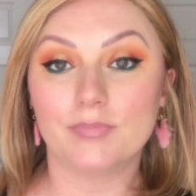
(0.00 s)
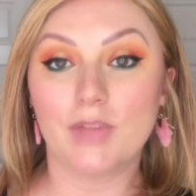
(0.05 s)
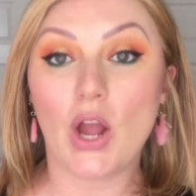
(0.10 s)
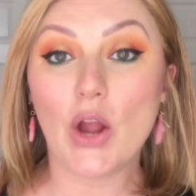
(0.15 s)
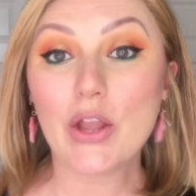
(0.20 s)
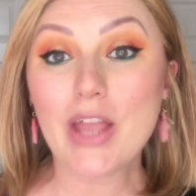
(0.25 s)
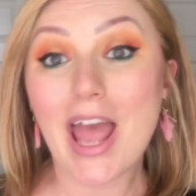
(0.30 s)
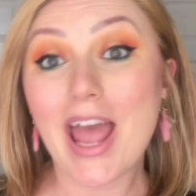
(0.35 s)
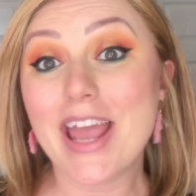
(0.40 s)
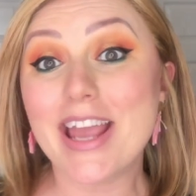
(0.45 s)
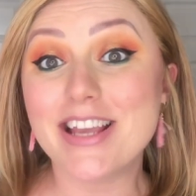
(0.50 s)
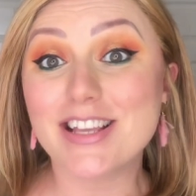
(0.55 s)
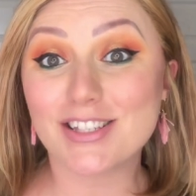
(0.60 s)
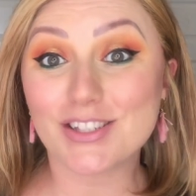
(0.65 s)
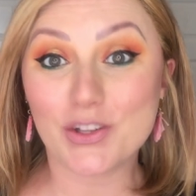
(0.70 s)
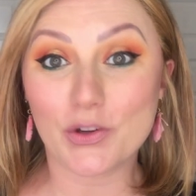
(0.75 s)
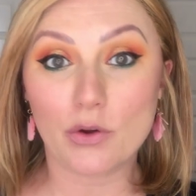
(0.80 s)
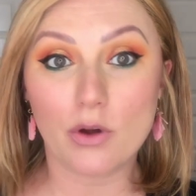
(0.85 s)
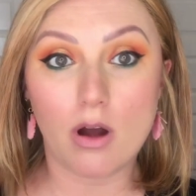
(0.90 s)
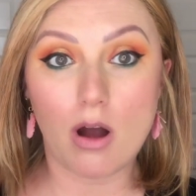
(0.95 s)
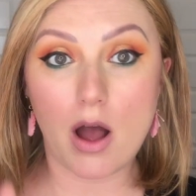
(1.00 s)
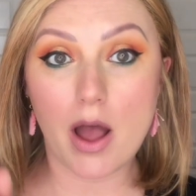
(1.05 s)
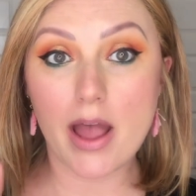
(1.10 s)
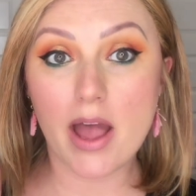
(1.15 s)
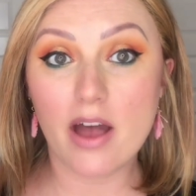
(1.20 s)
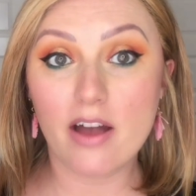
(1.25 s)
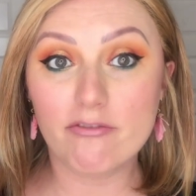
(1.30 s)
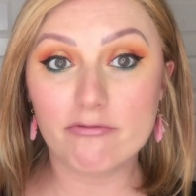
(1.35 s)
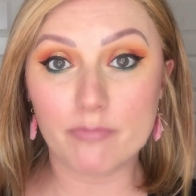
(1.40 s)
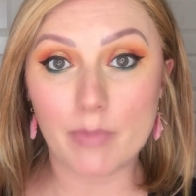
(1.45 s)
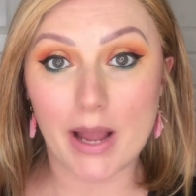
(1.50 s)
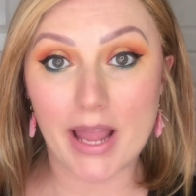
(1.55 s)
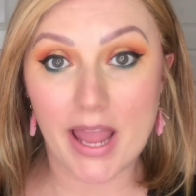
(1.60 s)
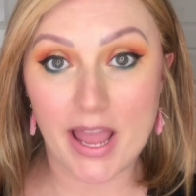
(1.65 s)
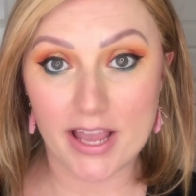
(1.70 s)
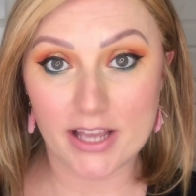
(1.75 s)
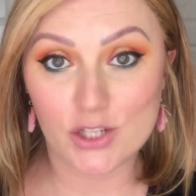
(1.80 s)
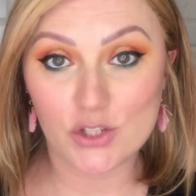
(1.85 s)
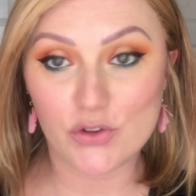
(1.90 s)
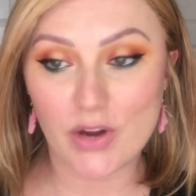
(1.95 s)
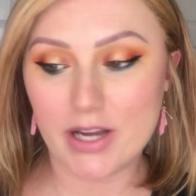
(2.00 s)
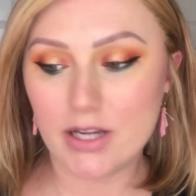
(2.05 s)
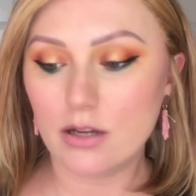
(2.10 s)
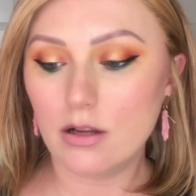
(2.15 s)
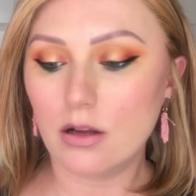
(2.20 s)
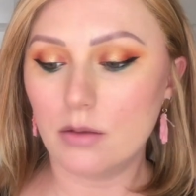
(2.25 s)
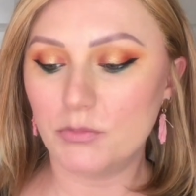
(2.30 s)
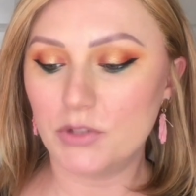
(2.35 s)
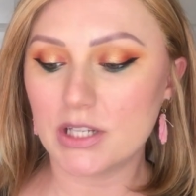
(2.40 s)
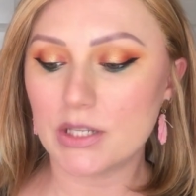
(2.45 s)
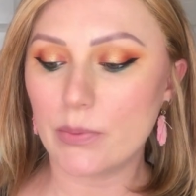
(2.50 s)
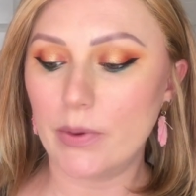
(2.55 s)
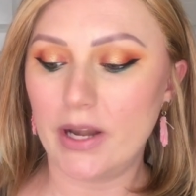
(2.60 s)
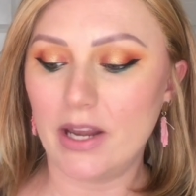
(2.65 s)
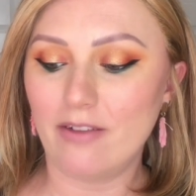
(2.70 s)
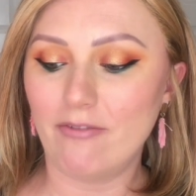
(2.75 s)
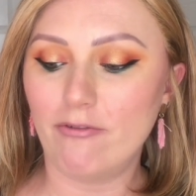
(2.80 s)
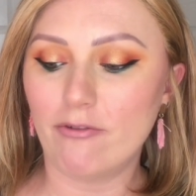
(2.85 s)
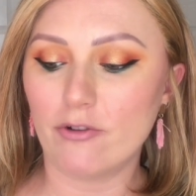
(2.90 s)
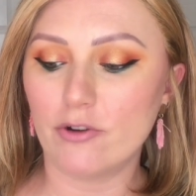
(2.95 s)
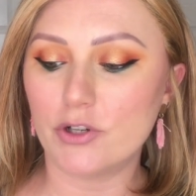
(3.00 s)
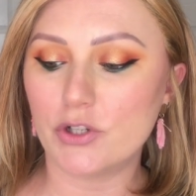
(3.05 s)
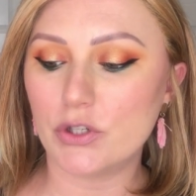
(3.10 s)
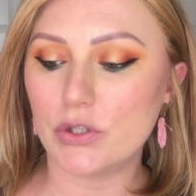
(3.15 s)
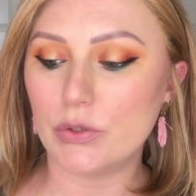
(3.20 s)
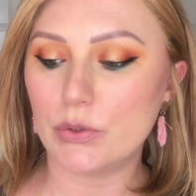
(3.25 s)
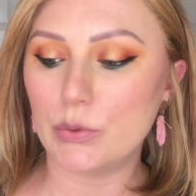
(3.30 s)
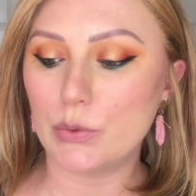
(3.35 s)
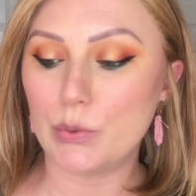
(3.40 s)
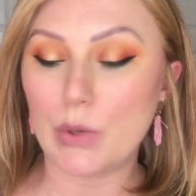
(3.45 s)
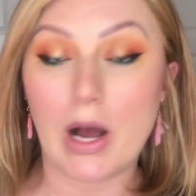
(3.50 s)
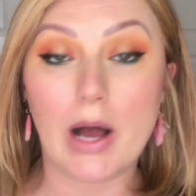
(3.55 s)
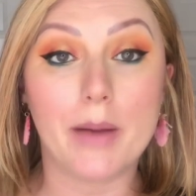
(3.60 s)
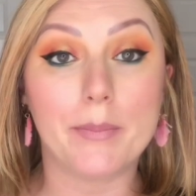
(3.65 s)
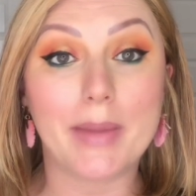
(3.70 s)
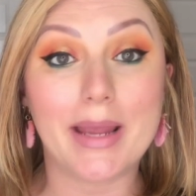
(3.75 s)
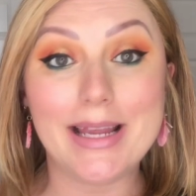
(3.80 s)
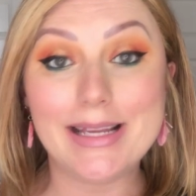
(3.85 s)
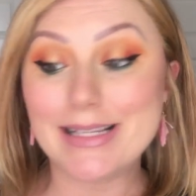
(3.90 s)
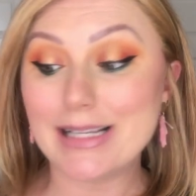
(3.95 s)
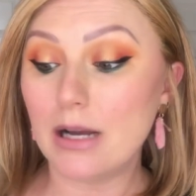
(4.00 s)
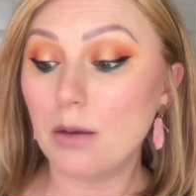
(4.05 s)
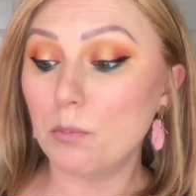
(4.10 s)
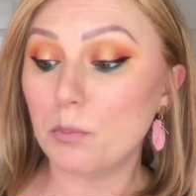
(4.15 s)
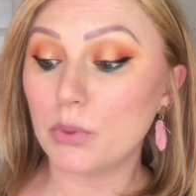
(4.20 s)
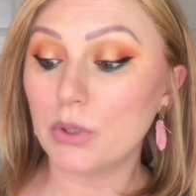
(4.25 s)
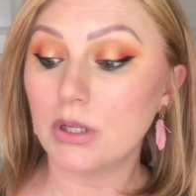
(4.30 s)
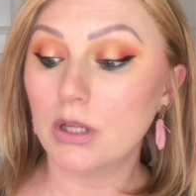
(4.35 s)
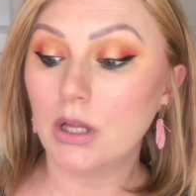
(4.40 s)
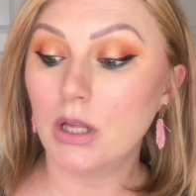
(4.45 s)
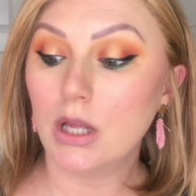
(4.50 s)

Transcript: Okay, so I have my hair straightener. I'm just waiting for it to heat up.